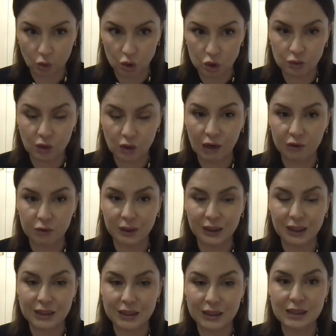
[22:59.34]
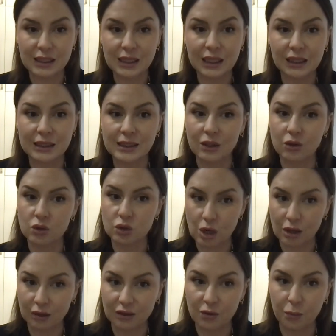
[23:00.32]
Kosovo government doesn't see it as a
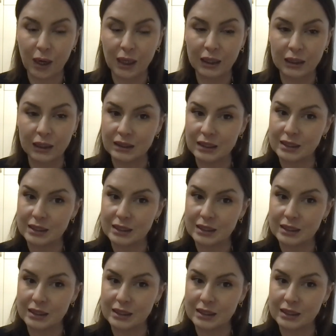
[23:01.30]
constructive party.